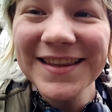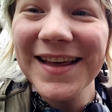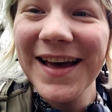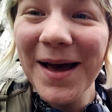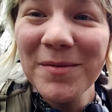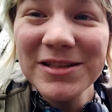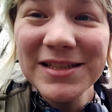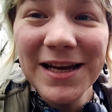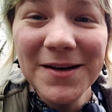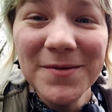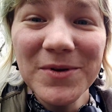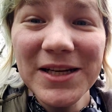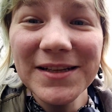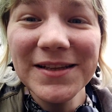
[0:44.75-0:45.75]
The habitat
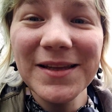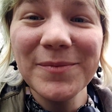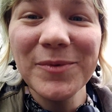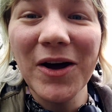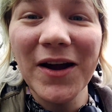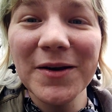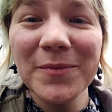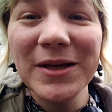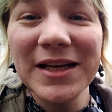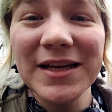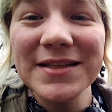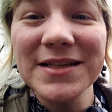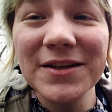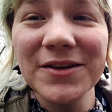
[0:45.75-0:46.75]
immediately behind me
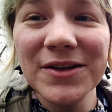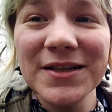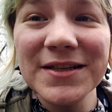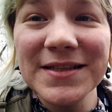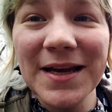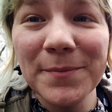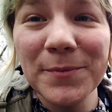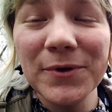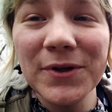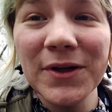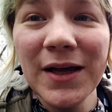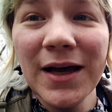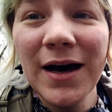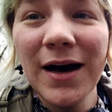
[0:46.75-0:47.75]
is a good example
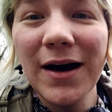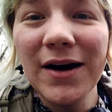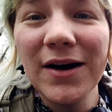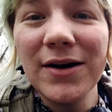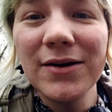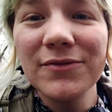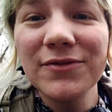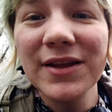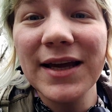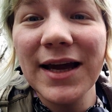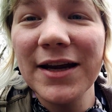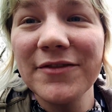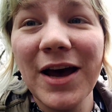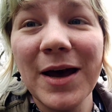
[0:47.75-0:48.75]
of the
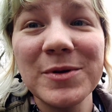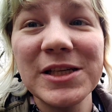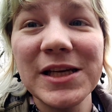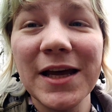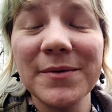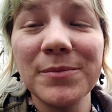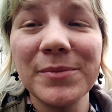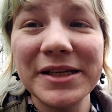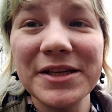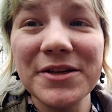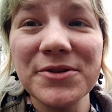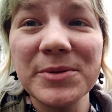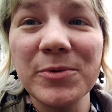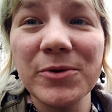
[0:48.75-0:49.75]
kind of habitat
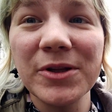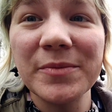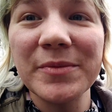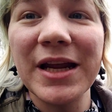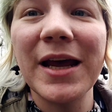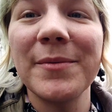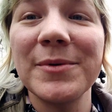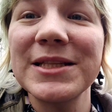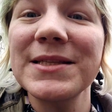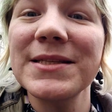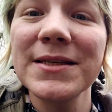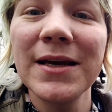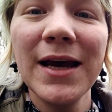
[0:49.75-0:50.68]
Magnetospirillum inhabits.